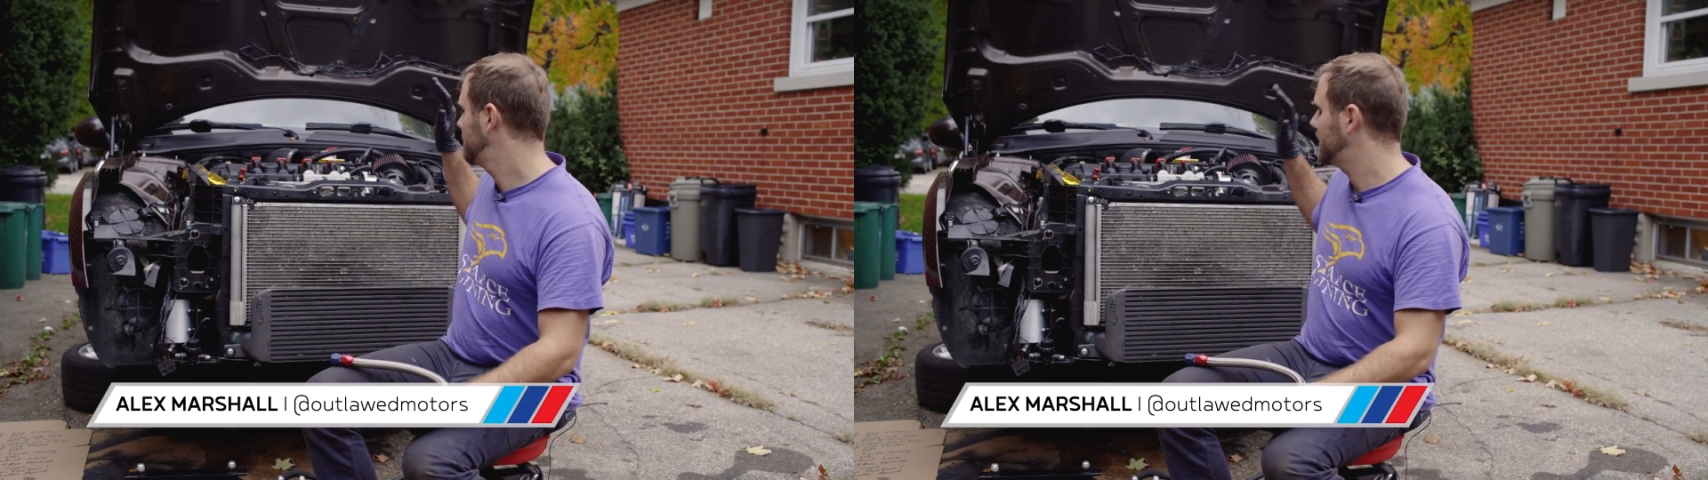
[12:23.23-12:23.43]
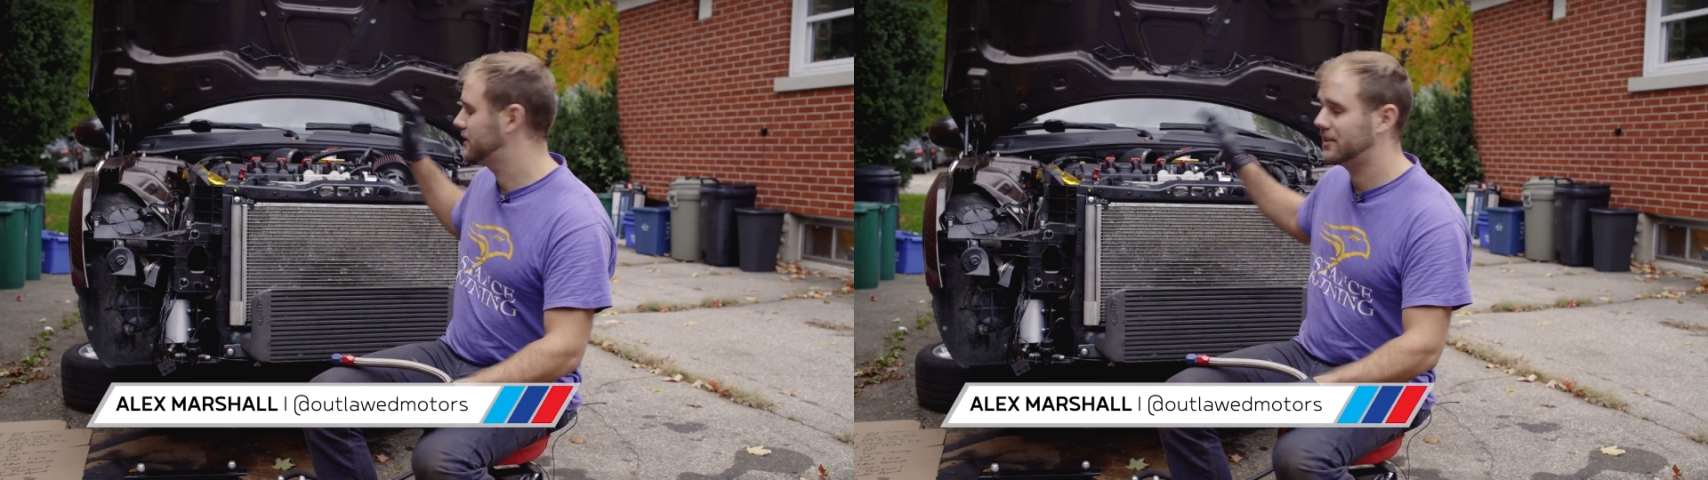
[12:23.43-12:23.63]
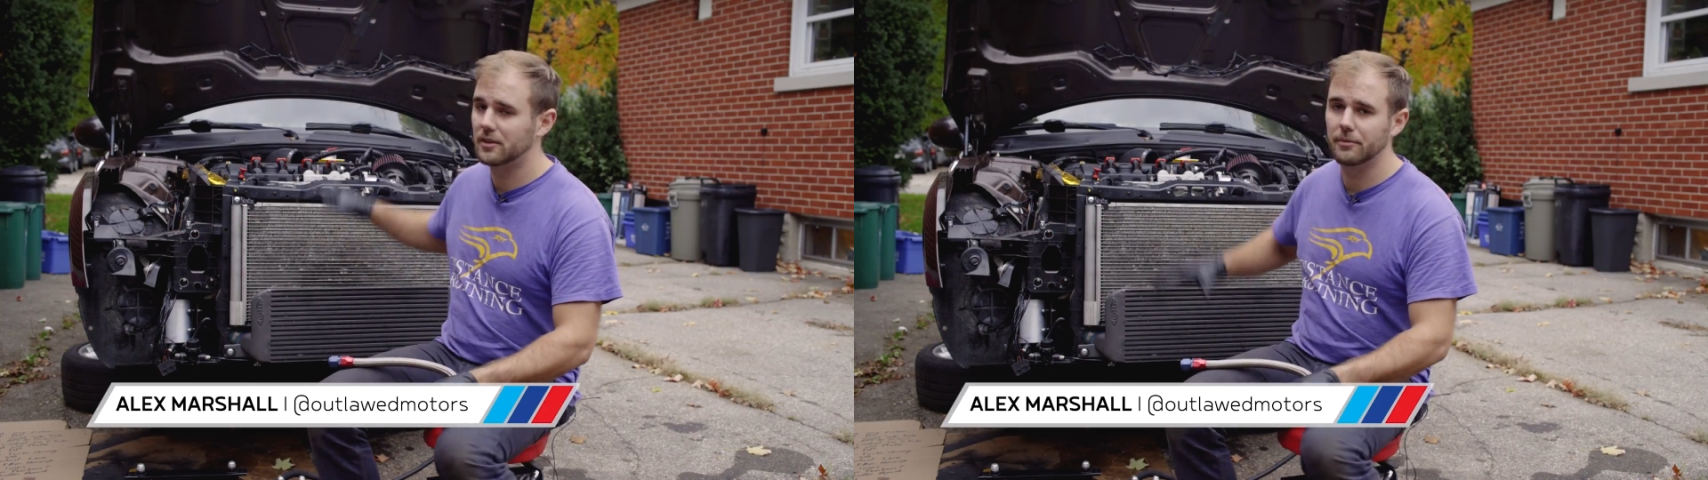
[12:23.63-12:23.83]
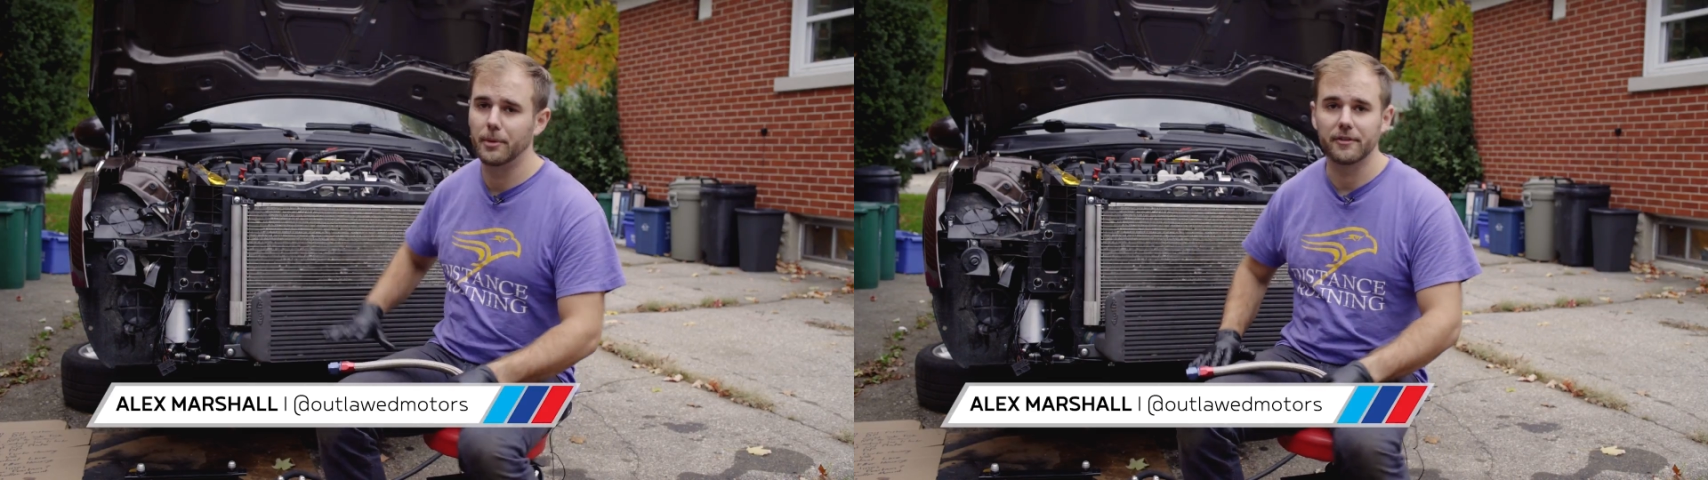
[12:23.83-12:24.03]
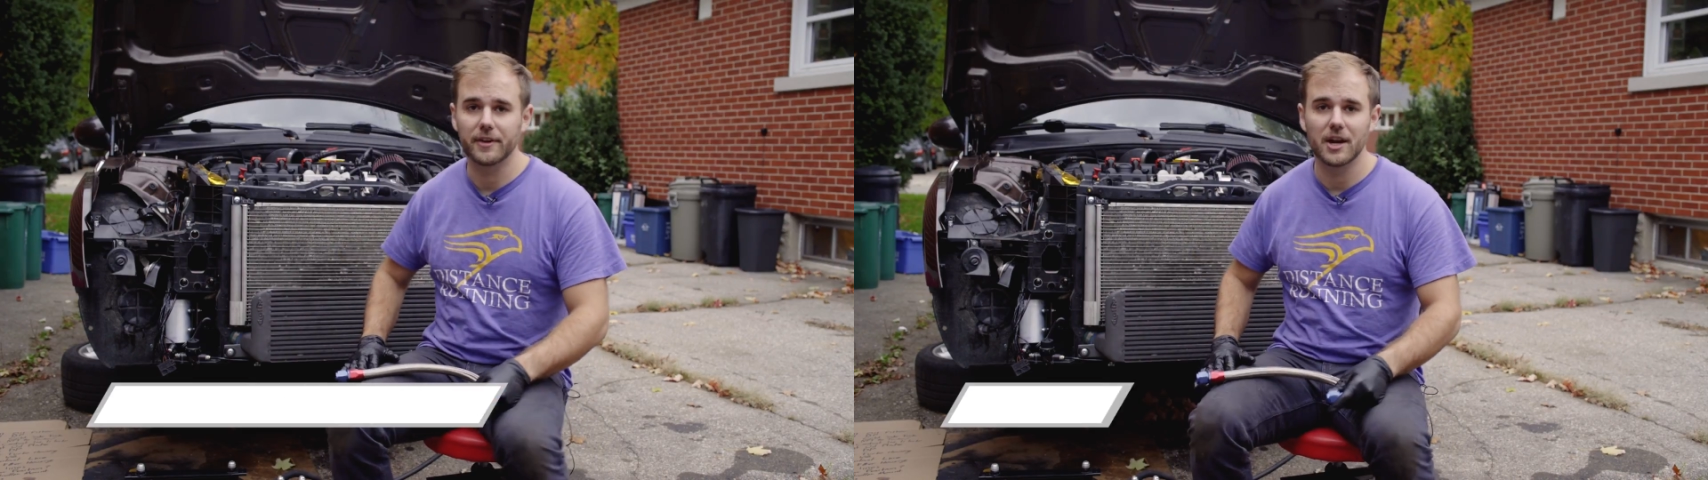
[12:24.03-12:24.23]
extensive
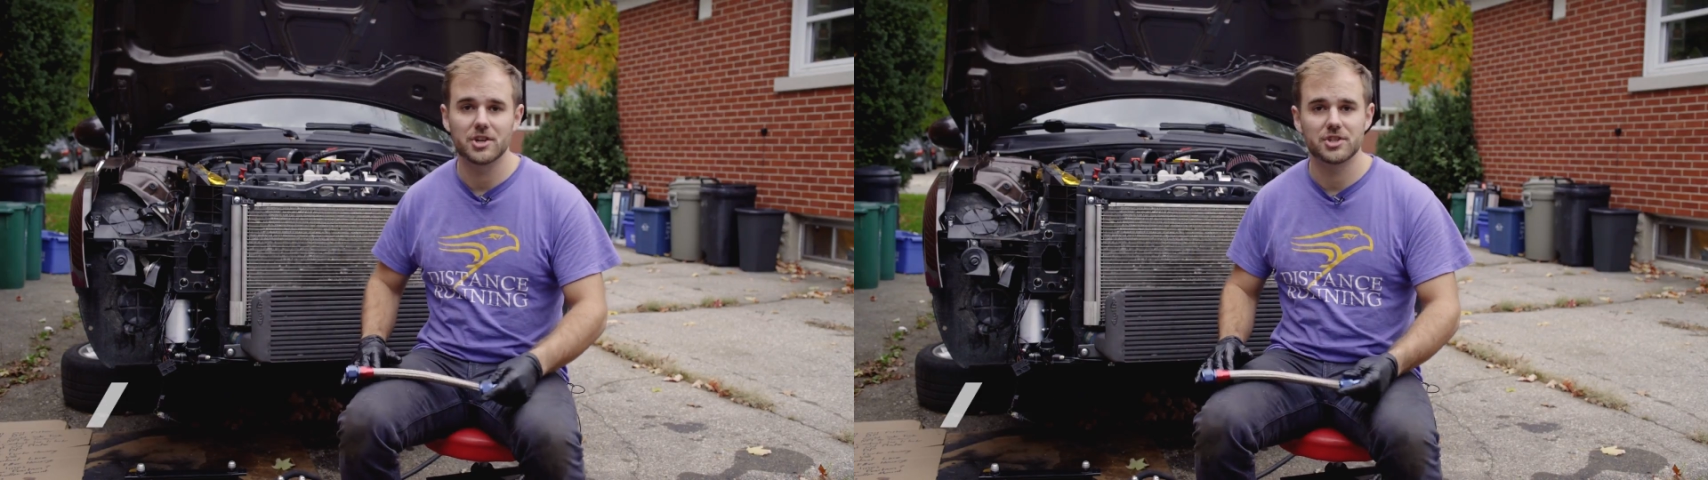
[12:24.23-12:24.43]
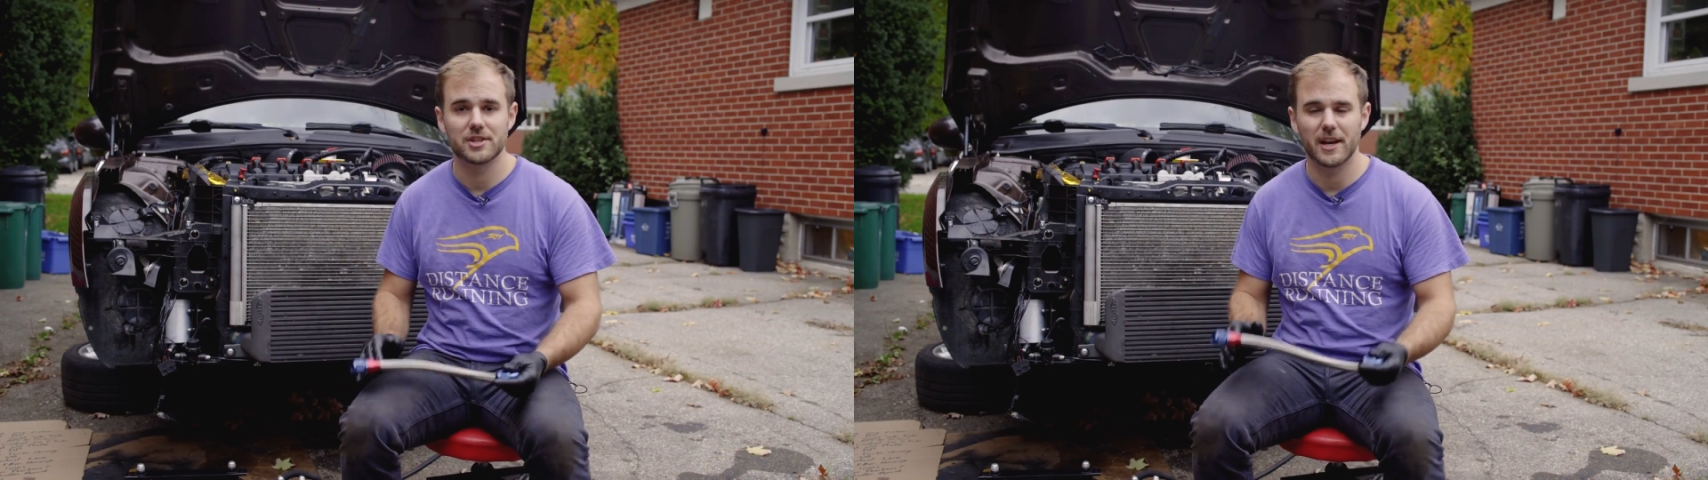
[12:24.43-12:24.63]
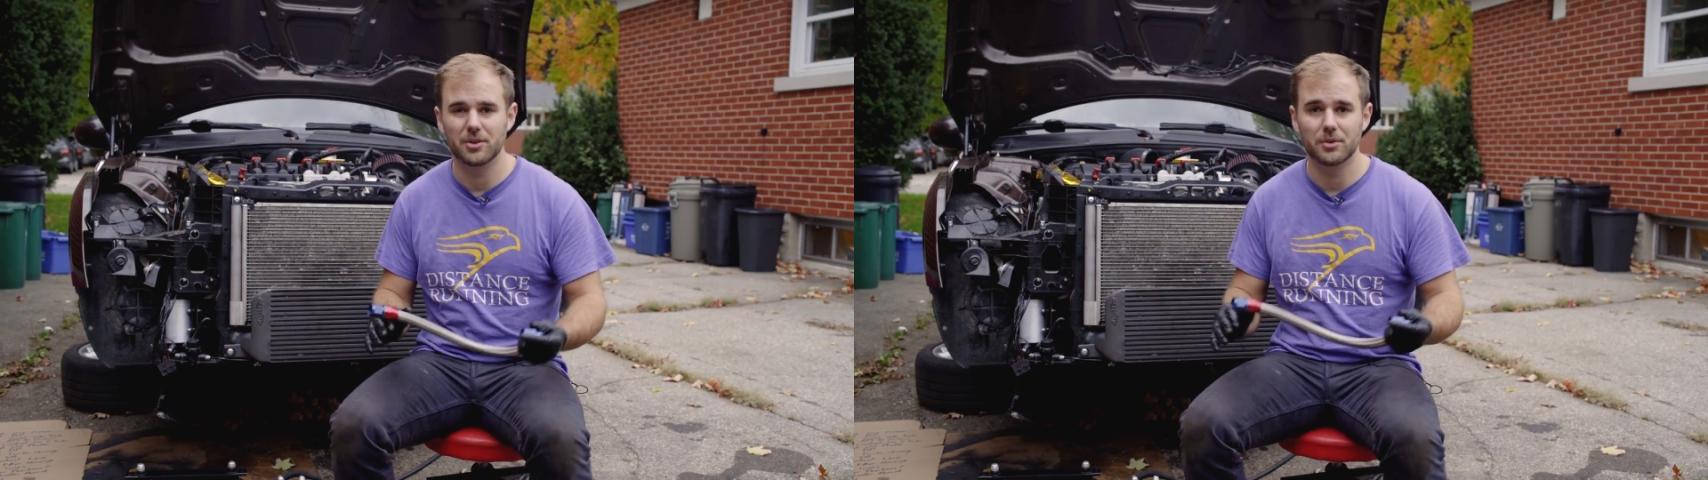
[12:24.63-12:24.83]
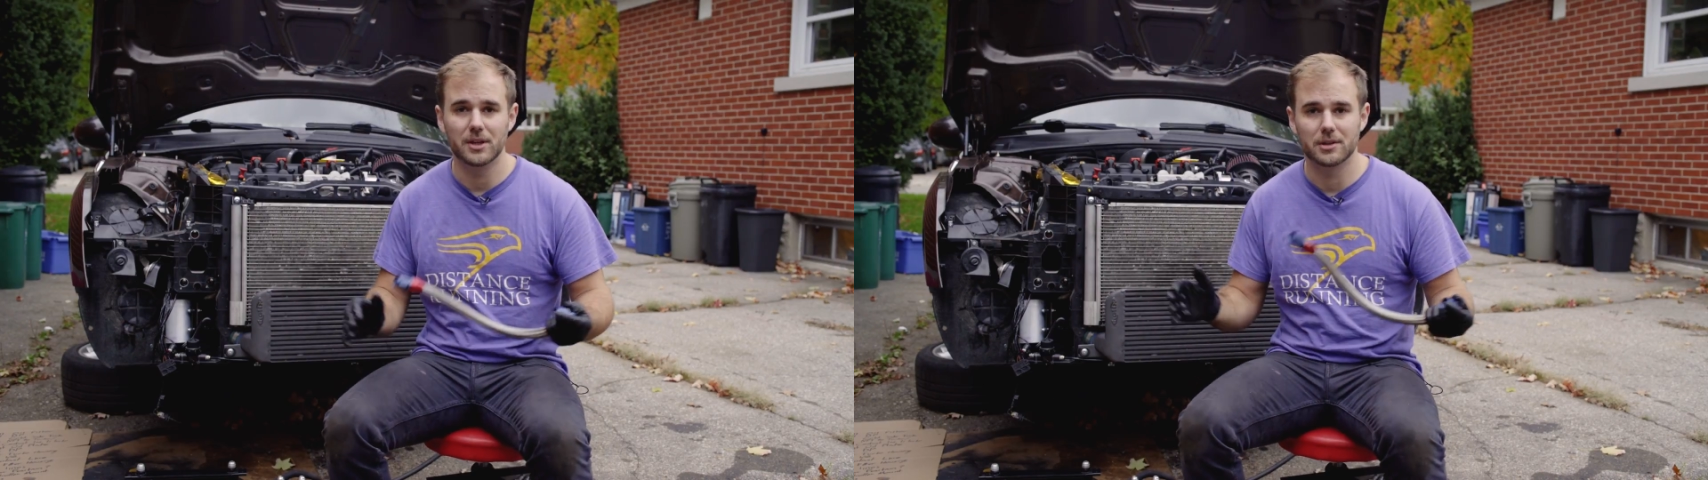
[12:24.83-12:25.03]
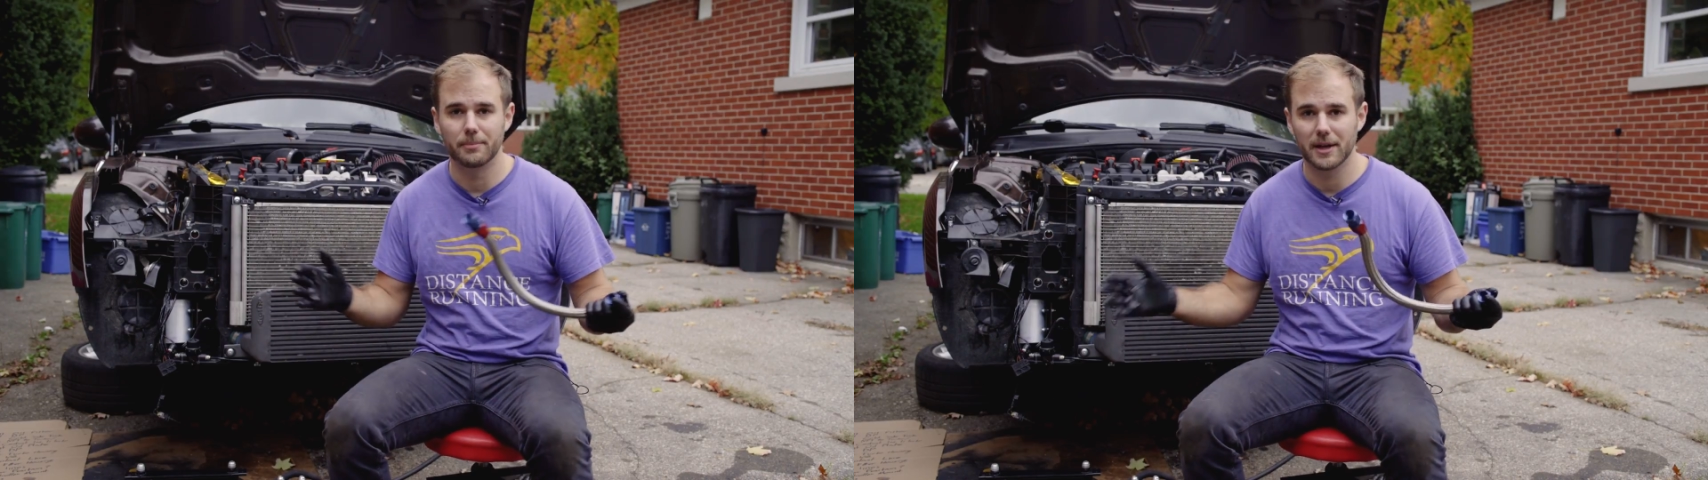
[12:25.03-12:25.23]
modifications and you
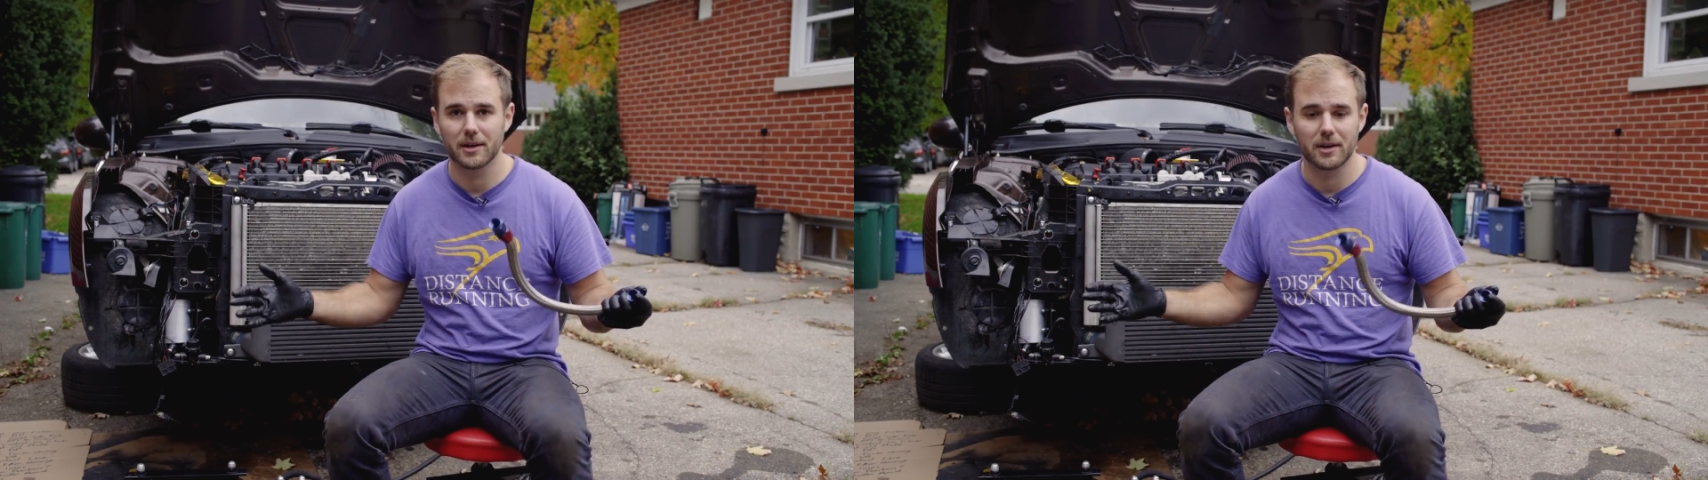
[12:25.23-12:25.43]
need to make